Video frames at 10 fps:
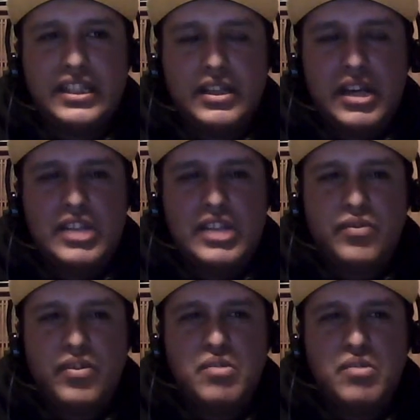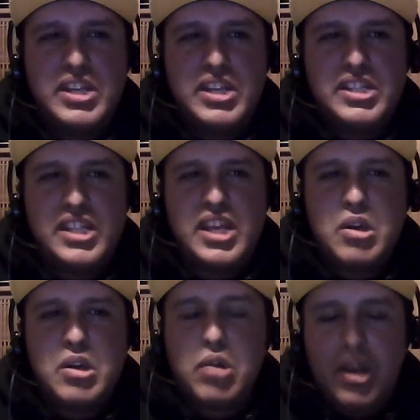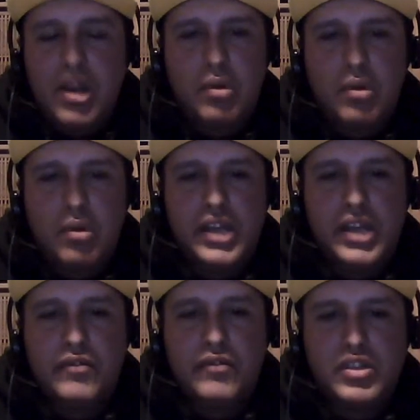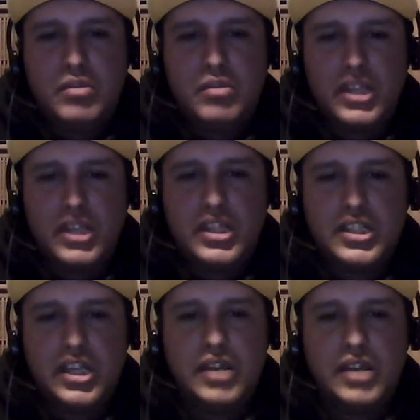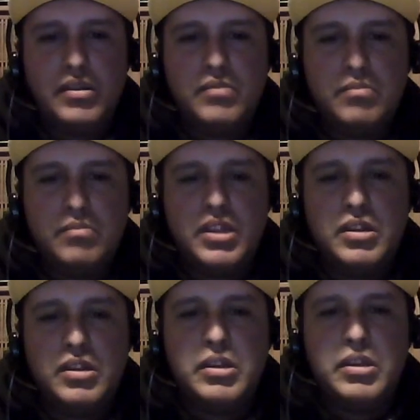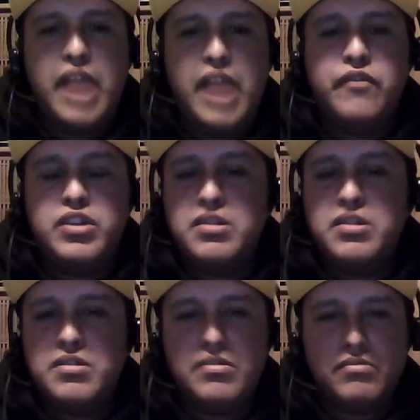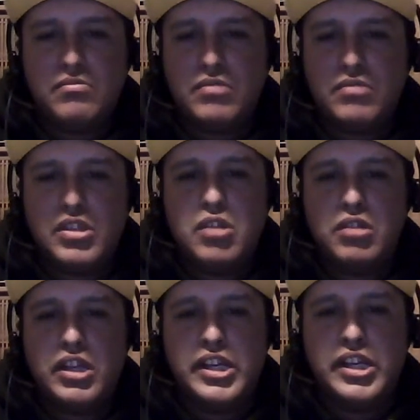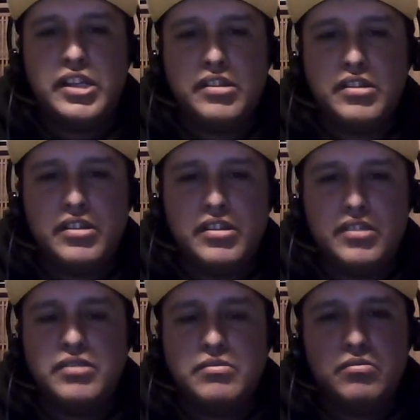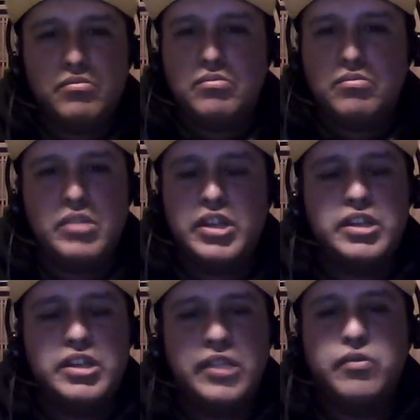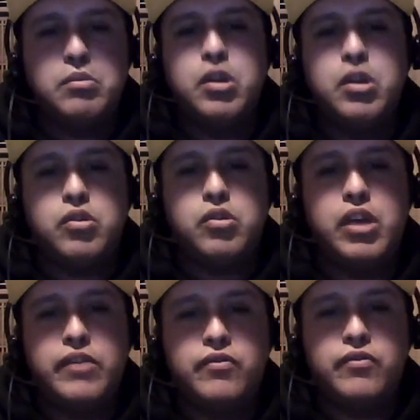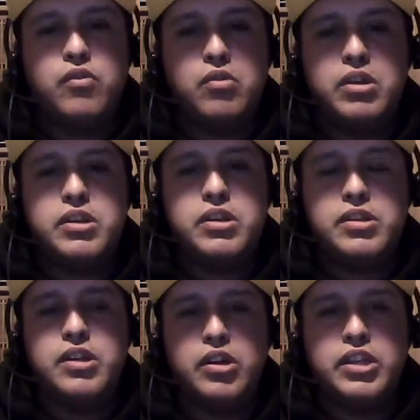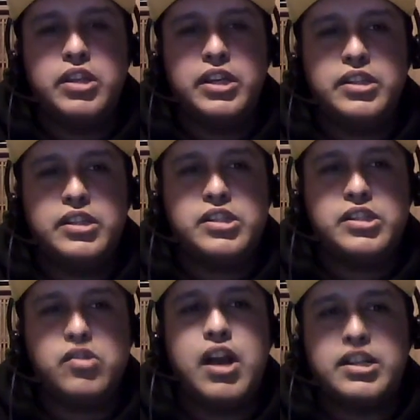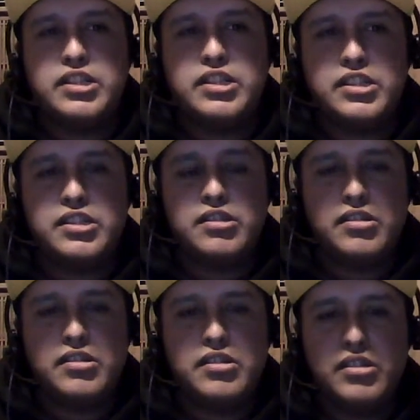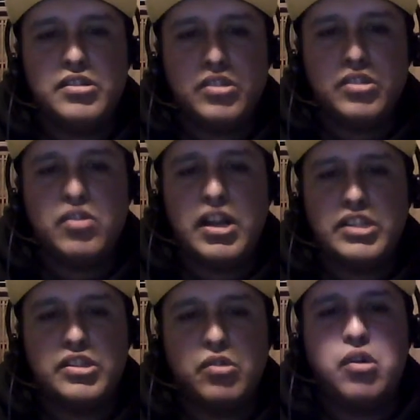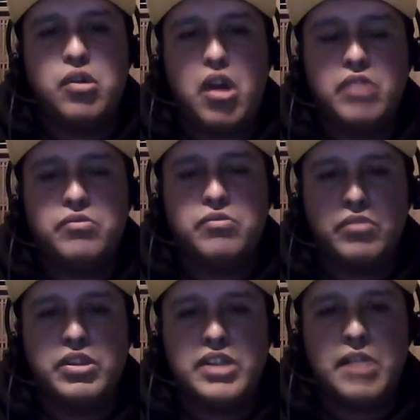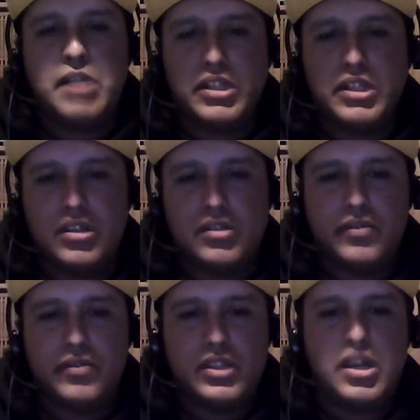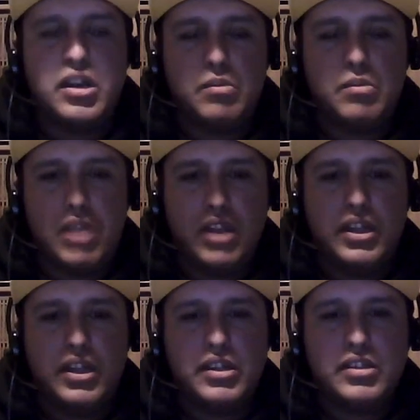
As for wins, they're not going to probably have too many this year. But the effort, certainly, you can give them a lot of credit for. And I think the structures are all right with Jamie Joseph and Tony Brown there.